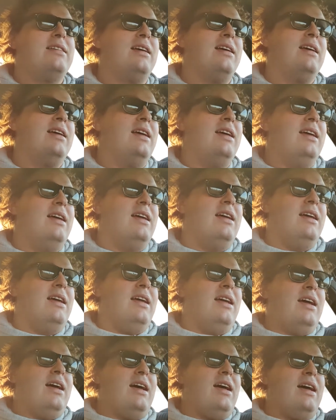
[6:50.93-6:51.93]

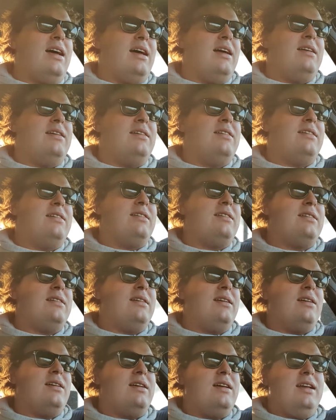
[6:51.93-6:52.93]
And
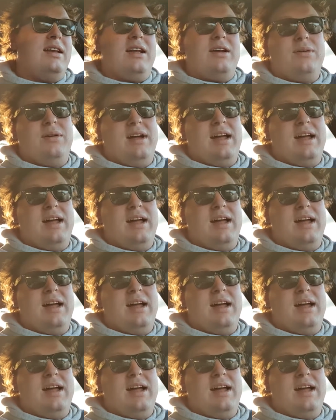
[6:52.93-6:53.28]
you know,